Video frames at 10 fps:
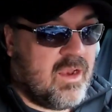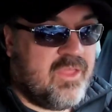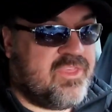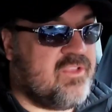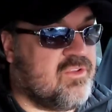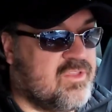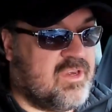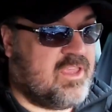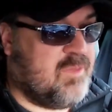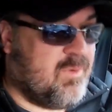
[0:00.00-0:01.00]
You know, I think you're just
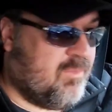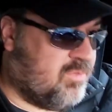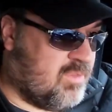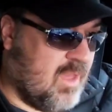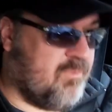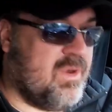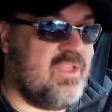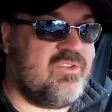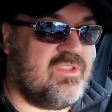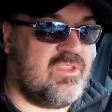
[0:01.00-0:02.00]
going to keep on dumping
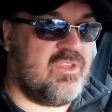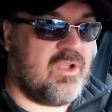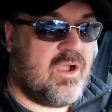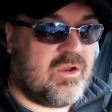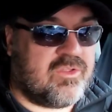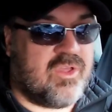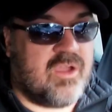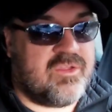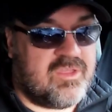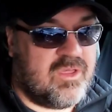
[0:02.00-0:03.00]
engines in the car as
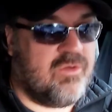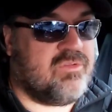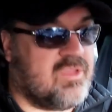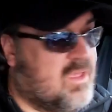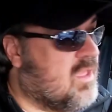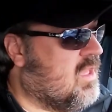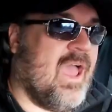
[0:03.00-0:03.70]
long as he owns it.